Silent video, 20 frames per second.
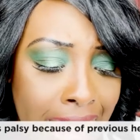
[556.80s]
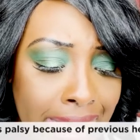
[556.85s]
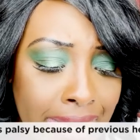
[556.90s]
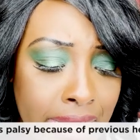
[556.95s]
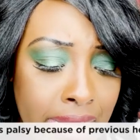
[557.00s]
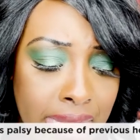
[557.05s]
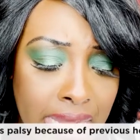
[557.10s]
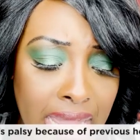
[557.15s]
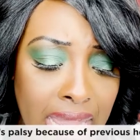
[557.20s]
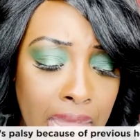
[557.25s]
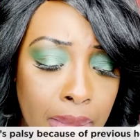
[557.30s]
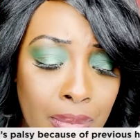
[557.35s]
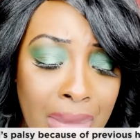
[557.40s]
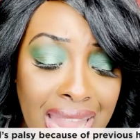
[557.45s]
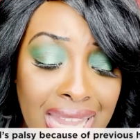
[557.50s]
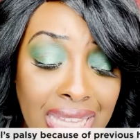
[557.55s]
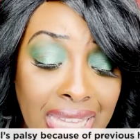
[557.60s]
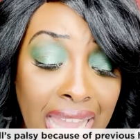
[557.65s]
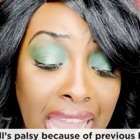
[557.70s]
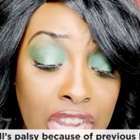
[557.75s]
C,
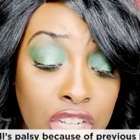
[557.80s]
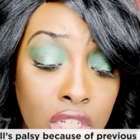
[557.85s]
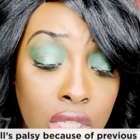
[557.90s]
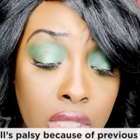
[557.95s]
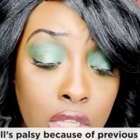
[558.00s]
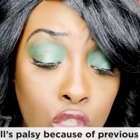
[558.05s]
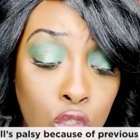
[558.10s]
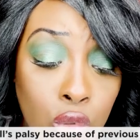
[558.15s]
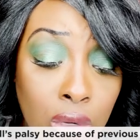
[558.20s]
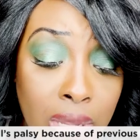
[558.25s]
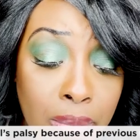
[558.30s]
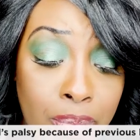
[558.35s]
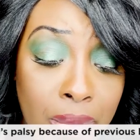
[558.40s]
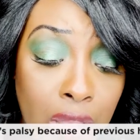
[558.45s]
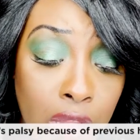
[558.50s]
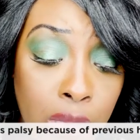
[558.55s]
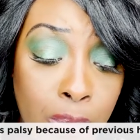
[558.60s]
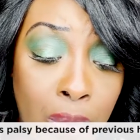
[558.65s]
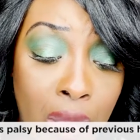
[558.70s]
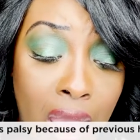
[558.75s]
medication to treat
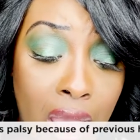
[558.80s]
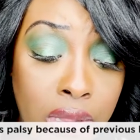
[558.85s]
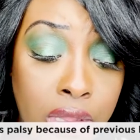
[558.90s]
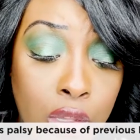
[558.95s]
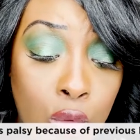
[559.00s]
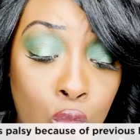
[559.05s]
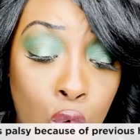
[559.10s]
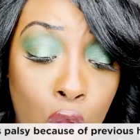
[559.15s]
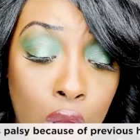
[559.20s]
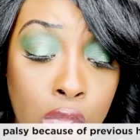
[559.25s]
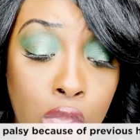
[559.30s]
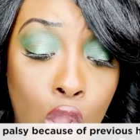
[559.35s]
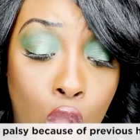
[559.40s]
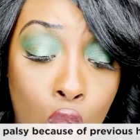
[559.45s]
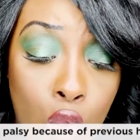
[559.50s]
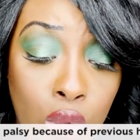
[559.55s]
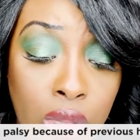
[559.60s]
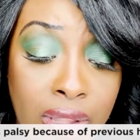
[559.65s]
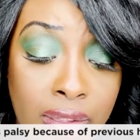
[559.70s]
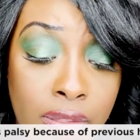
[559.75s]
Bell's palsy works
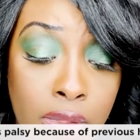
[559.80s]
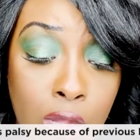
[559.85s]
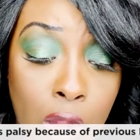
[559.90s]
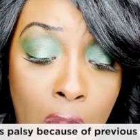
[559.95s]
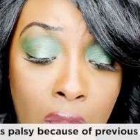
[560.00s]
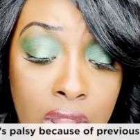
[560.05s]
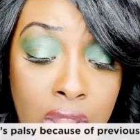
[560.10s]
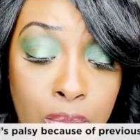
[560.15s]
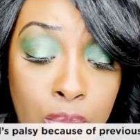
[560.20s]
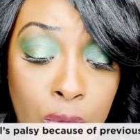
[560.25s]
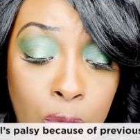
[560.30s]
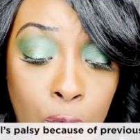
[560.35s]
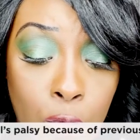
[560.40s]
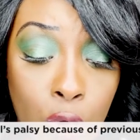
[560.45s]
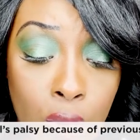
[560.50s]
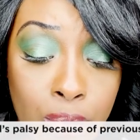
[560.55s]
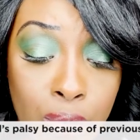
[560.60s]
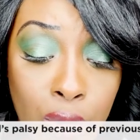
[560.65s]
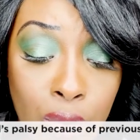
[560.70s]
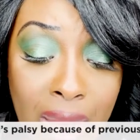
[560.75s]
only if started
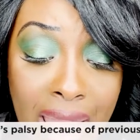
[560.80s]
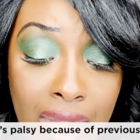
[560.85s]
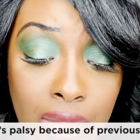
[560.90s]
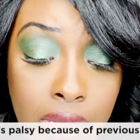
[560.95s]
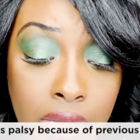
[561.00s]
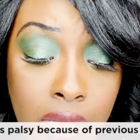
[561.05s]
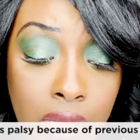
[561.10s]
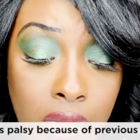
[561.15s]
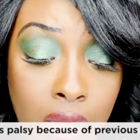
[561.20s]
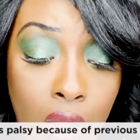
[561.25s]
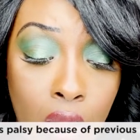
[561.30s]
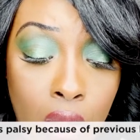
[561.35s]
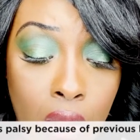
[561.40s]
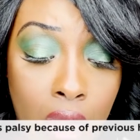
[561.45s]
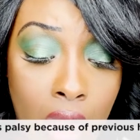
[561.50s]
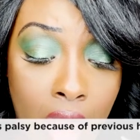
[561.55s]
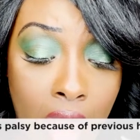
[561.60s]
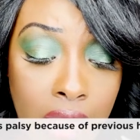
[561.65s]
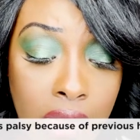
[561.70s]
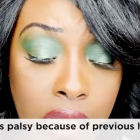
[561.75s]
before paralysis on
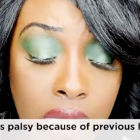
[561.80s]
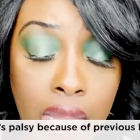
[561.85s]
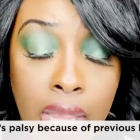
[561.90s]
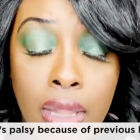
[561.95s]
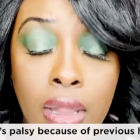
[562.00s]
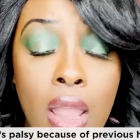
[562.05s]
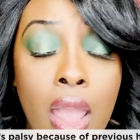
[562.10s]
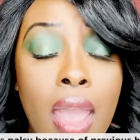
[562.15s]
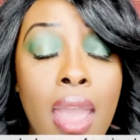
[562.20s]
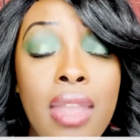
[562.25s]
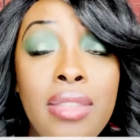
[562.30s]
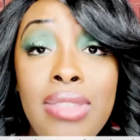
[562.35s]
onset.